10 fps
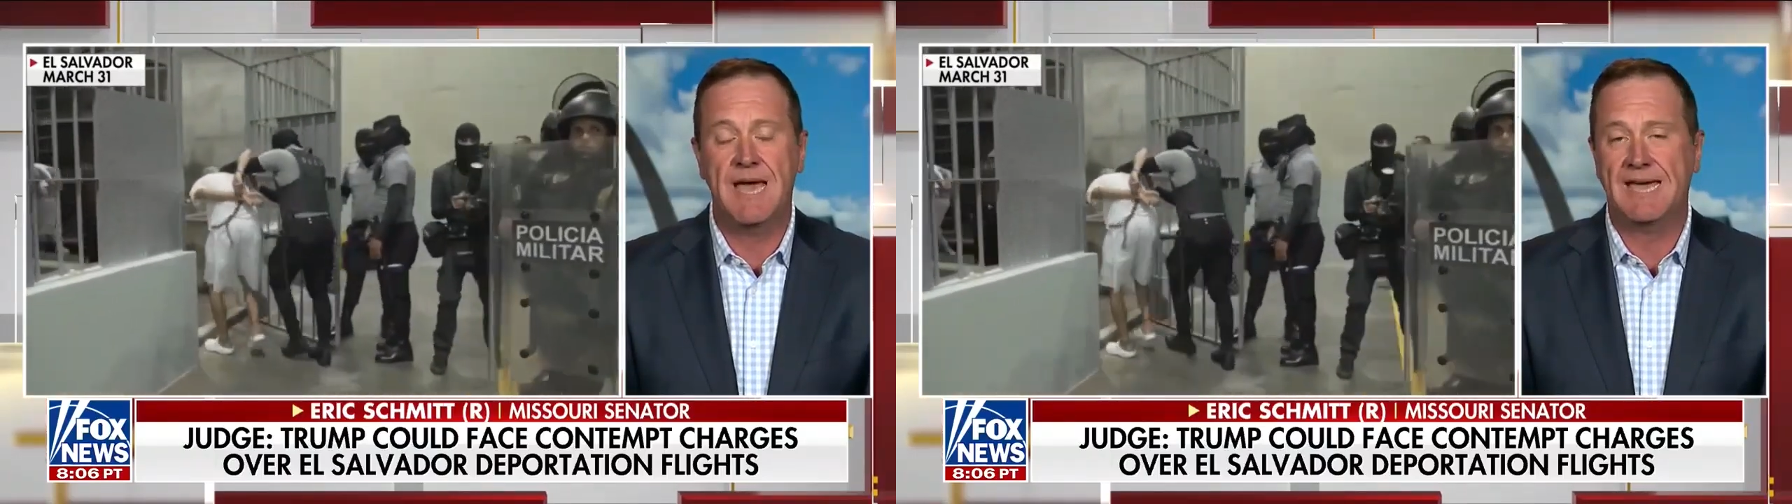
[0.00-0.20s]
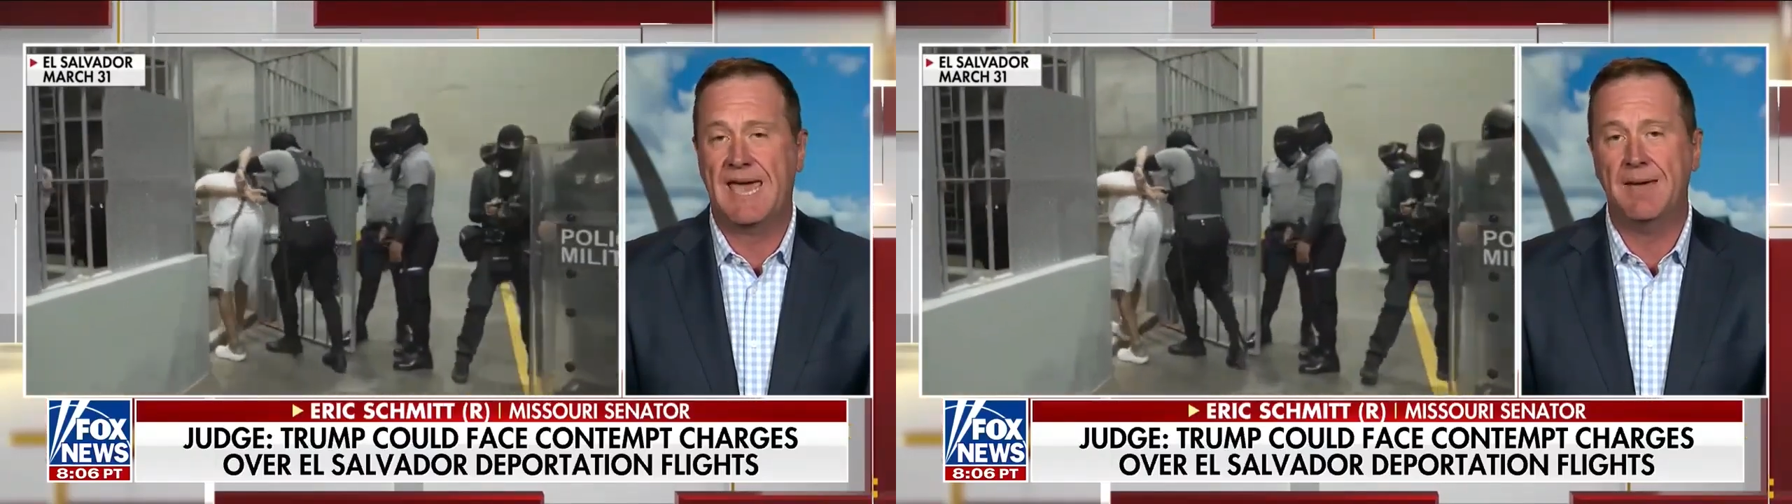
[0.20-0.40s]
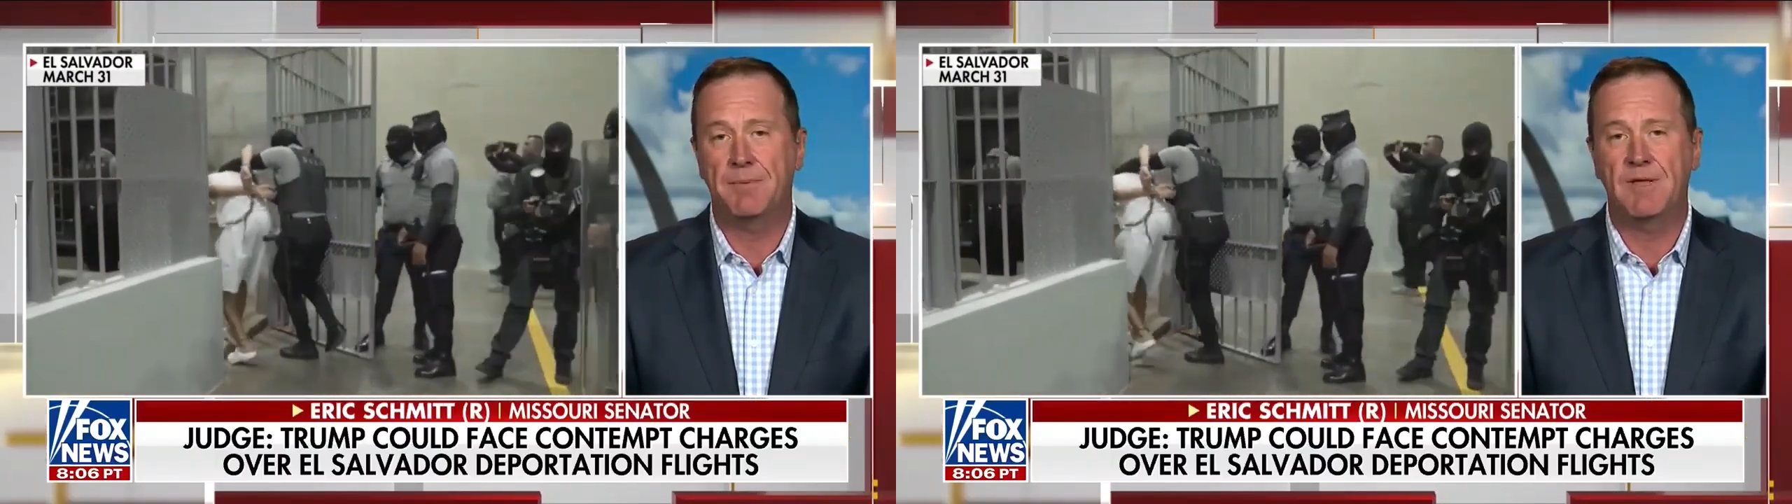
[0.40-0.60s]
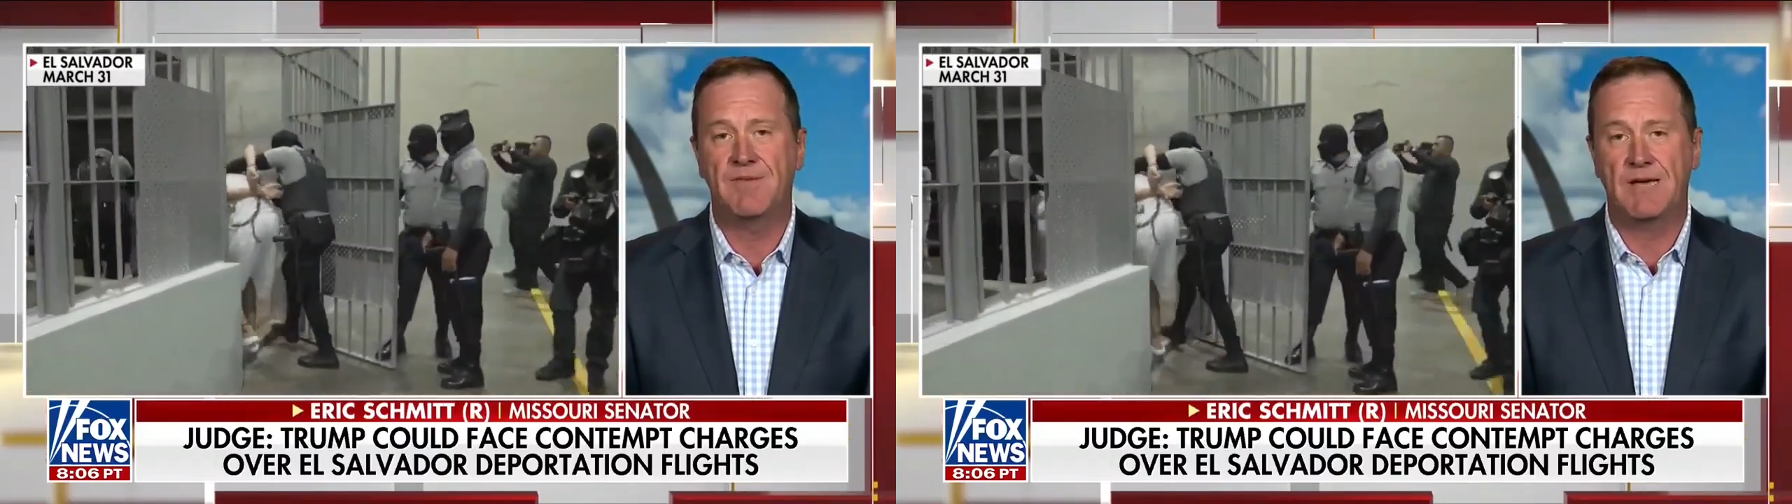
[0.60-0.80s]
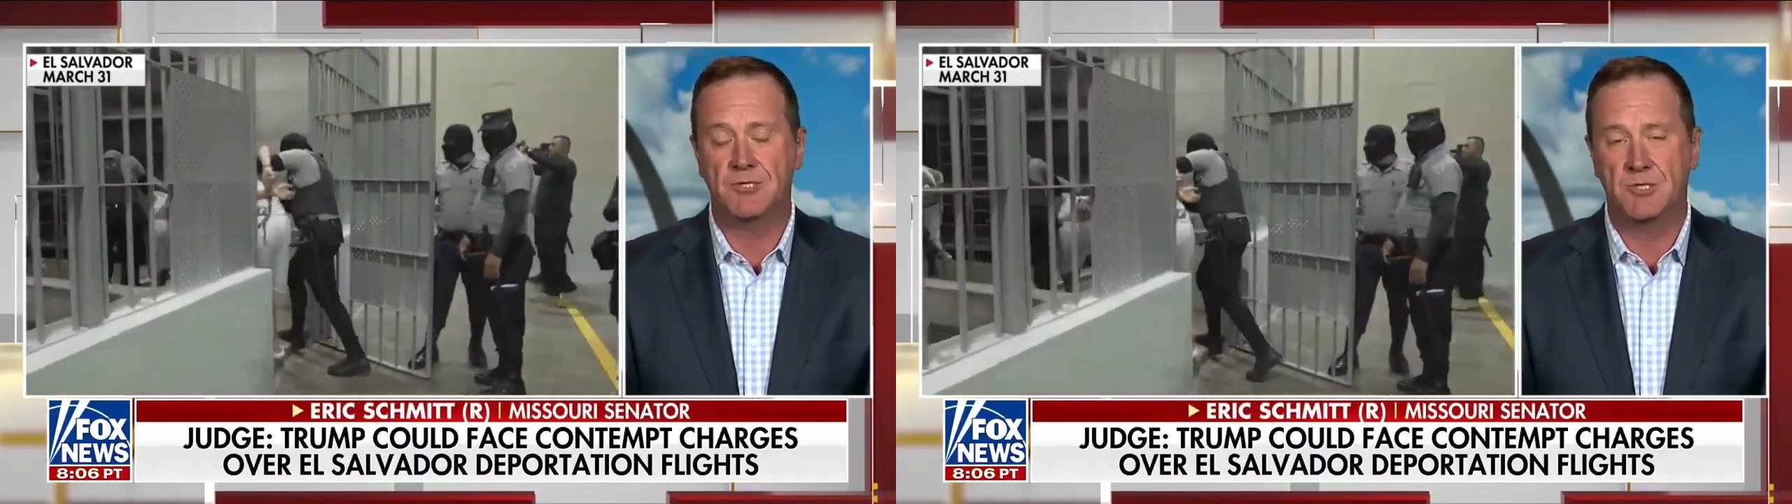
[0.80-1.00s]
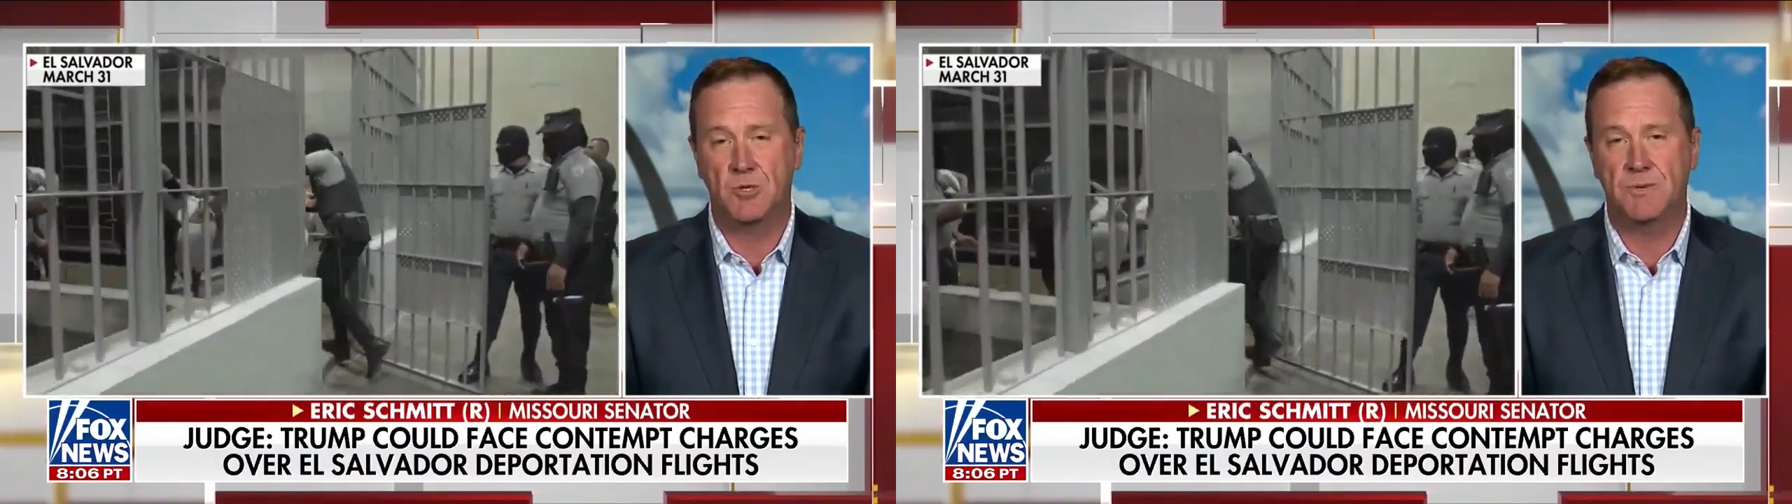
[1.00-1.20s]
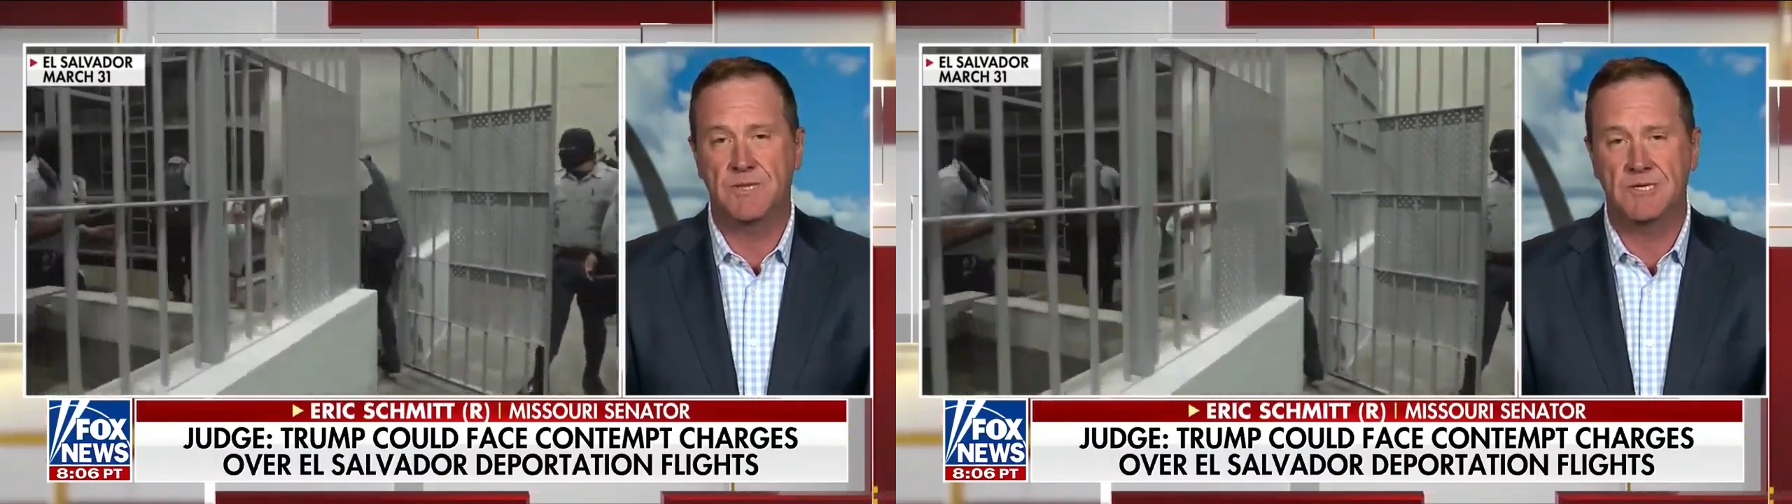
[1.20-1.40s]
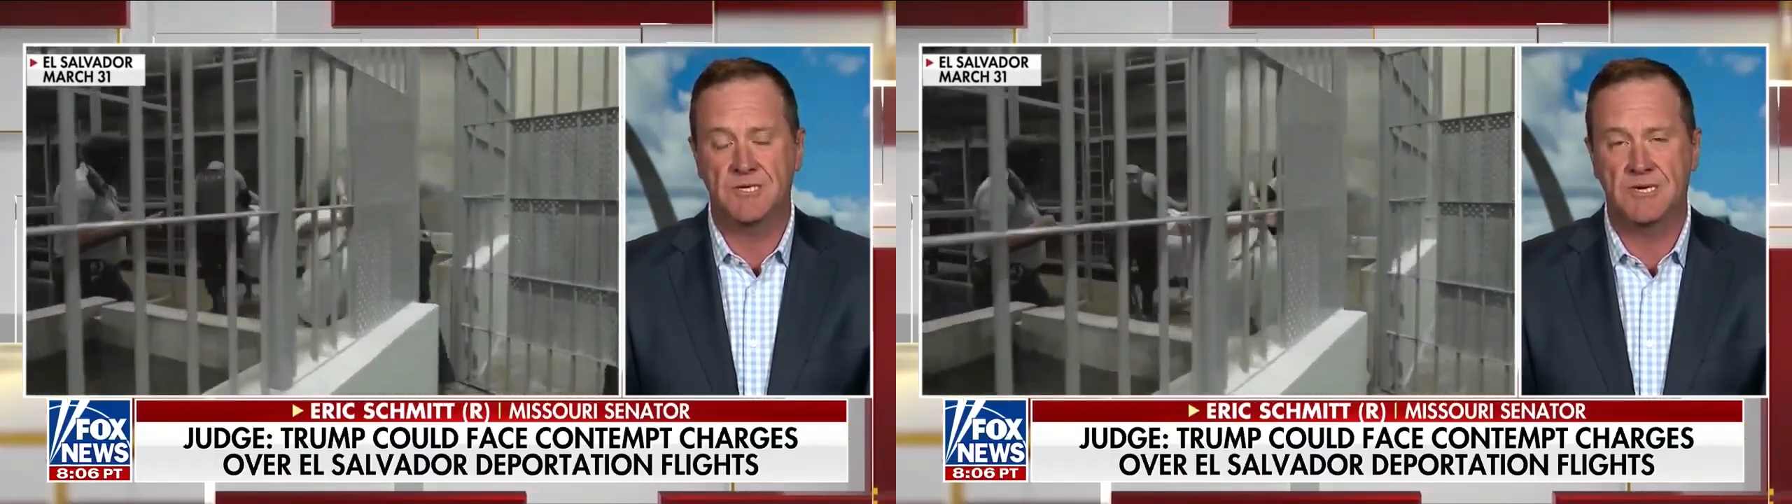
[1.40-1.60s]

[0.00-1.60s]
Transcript: I can't believe how stupid this